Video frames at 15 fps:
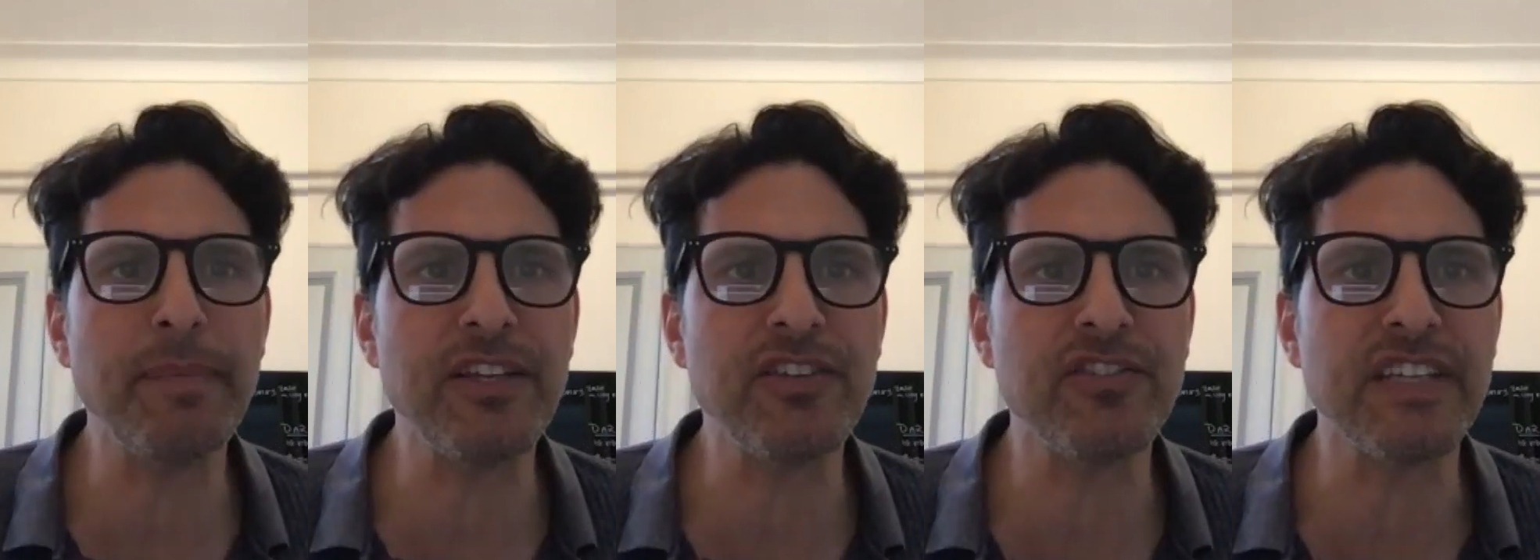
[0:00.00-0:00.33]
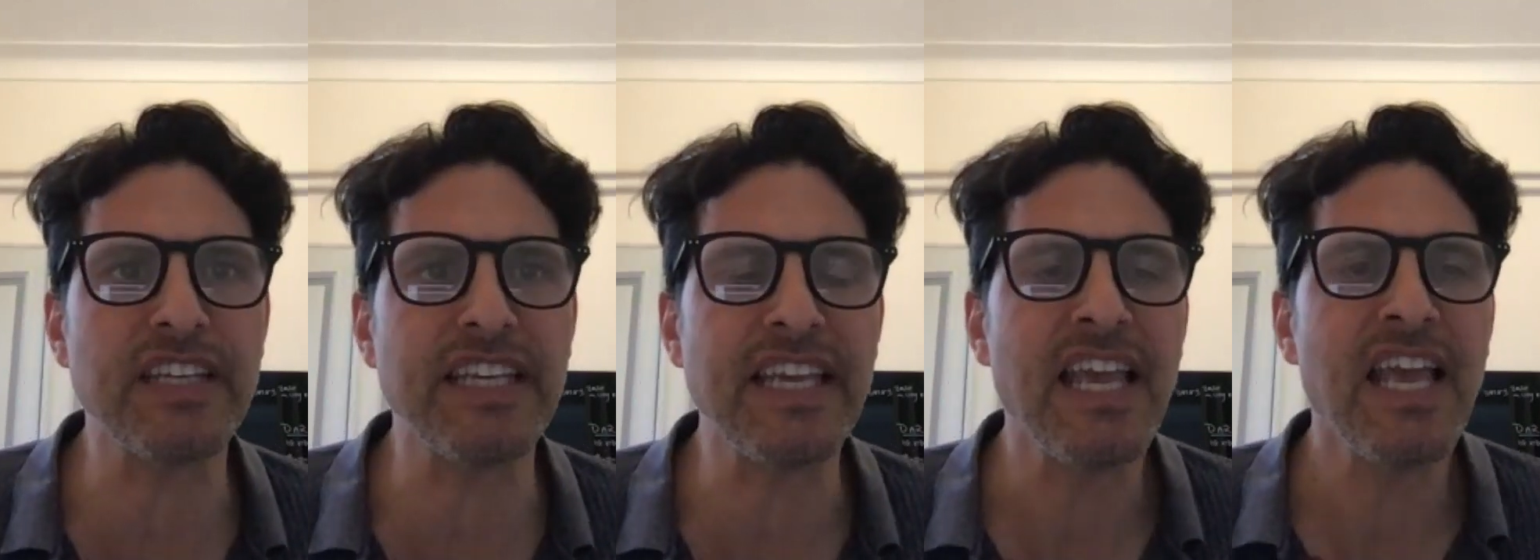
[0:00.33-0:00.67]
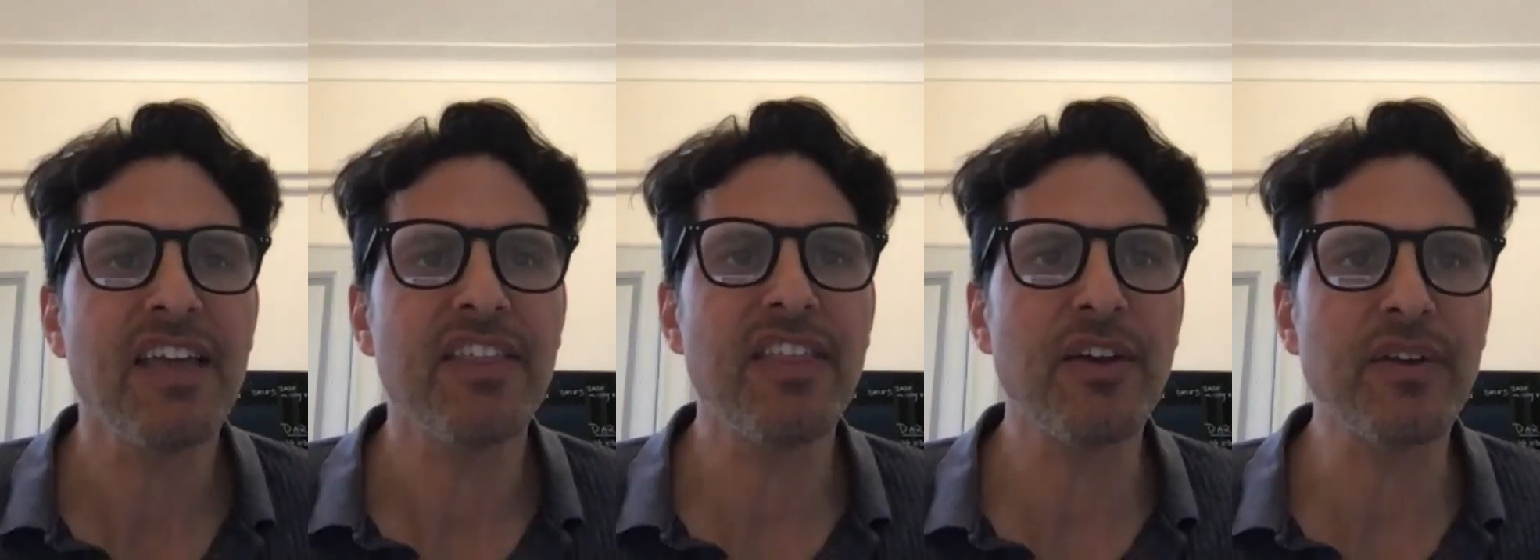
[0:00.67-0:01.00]
BC
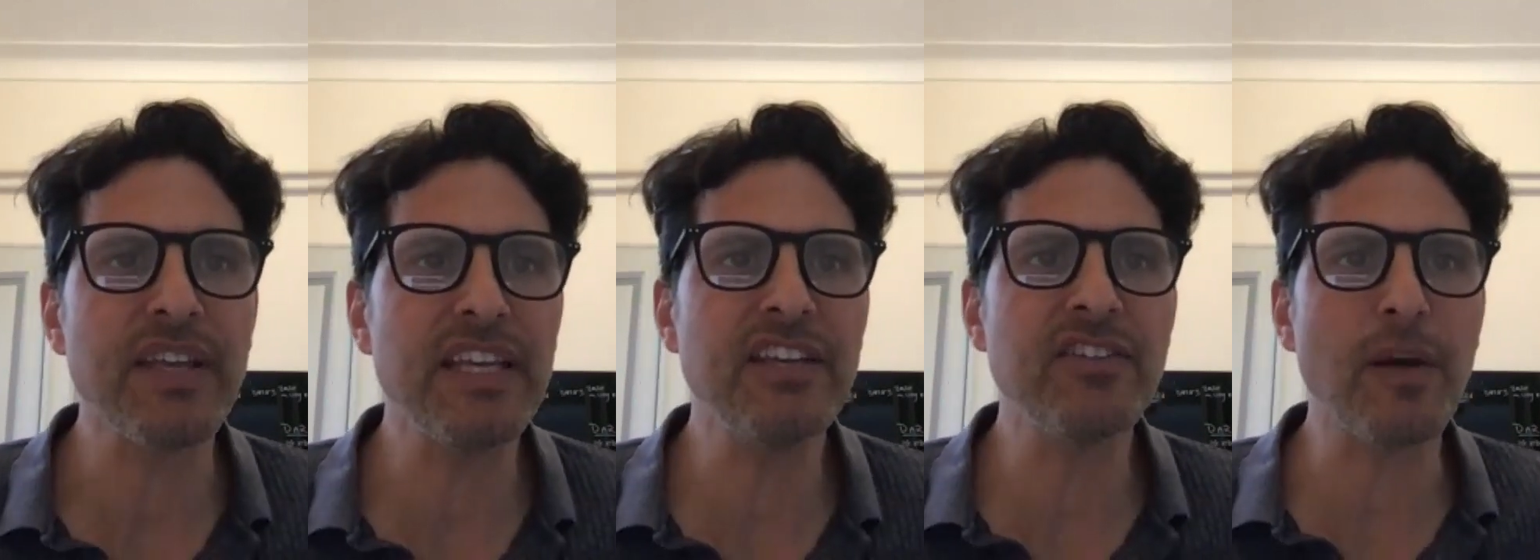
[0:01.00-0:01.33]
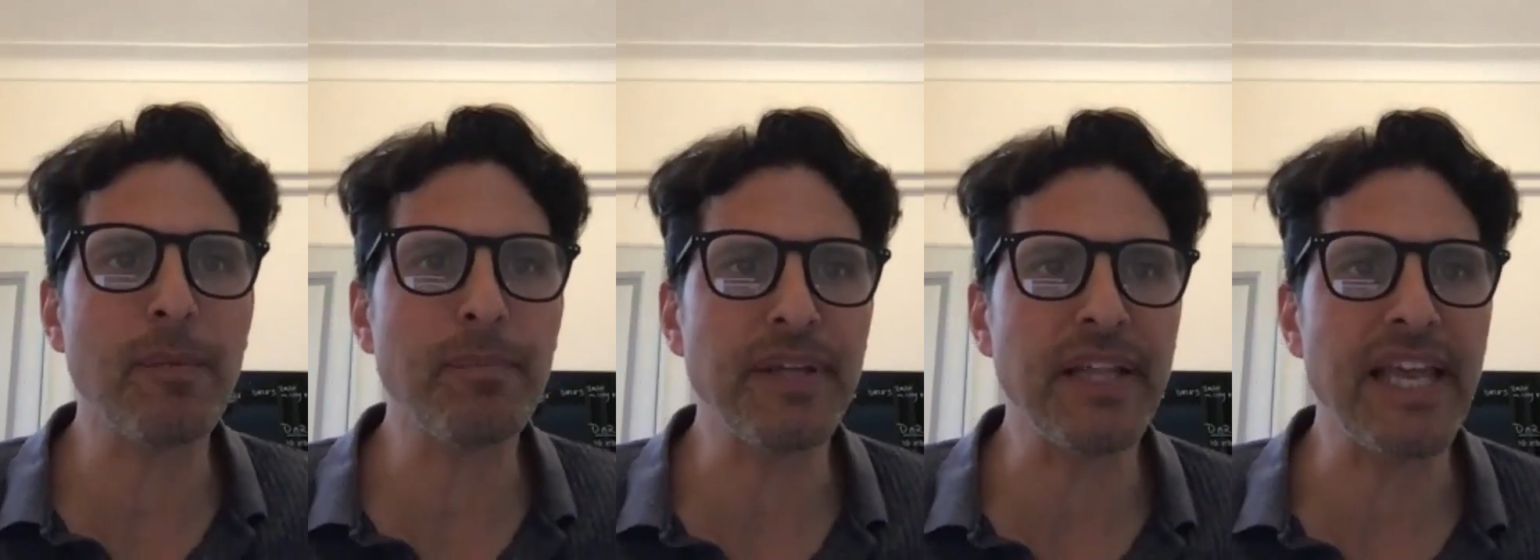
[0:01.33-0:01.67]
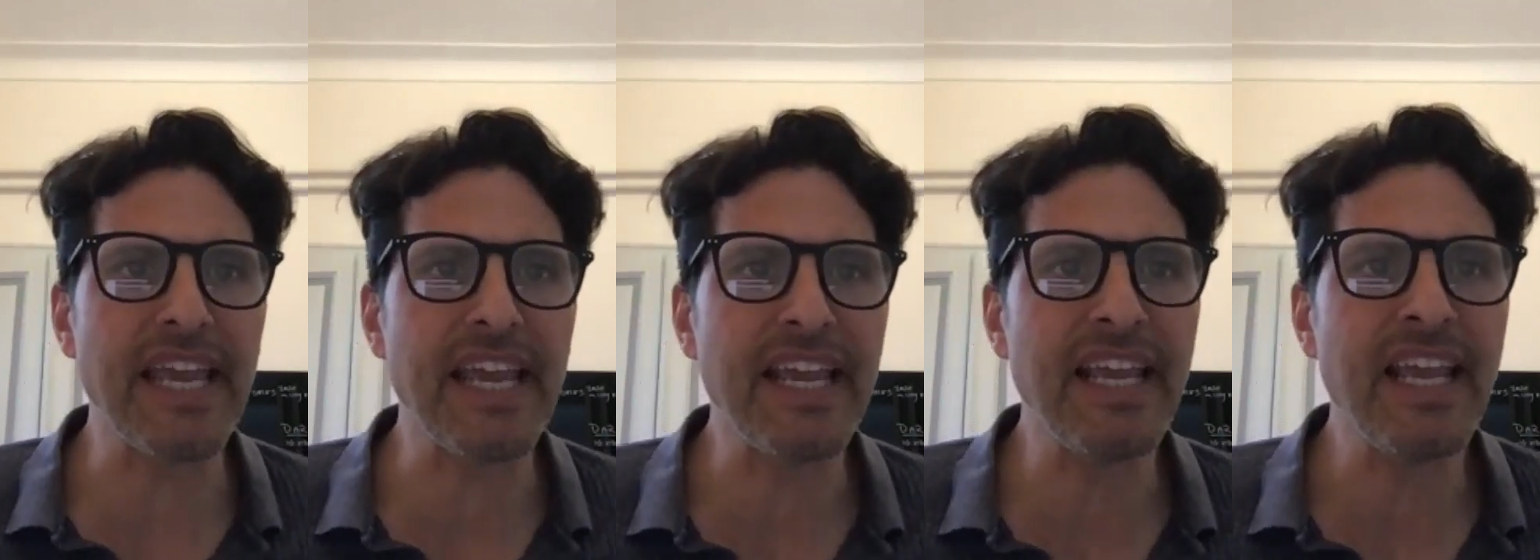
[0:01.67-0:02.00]
there is a
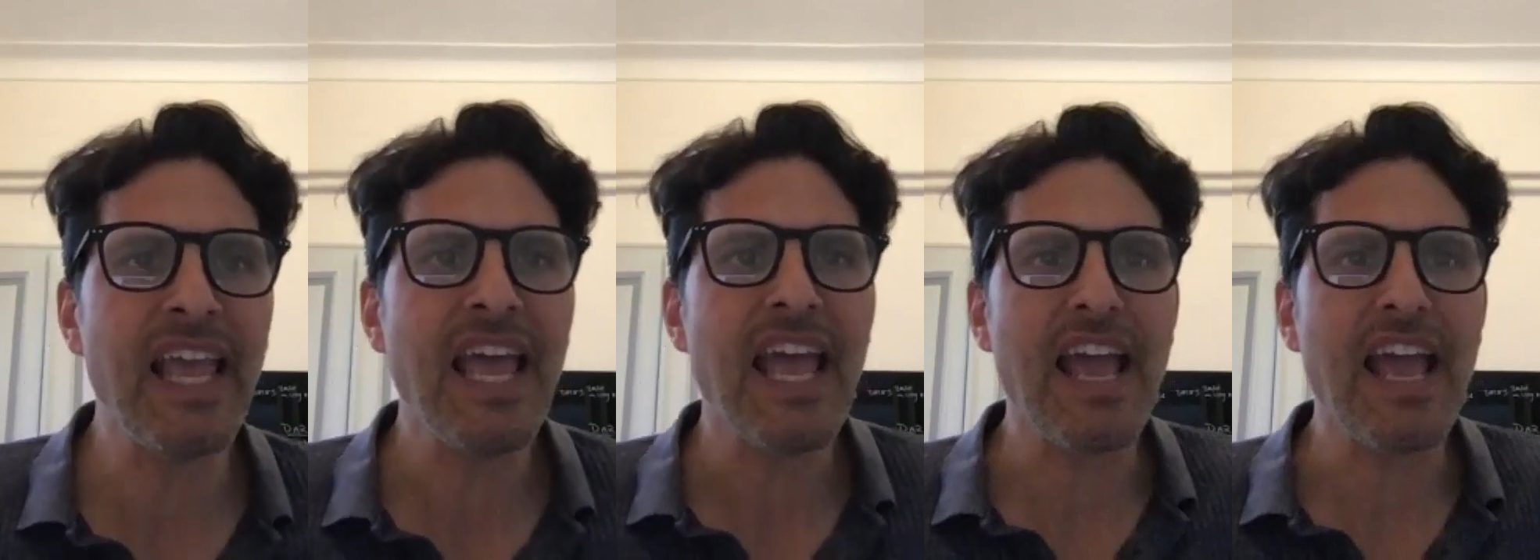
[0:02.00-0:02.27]
plague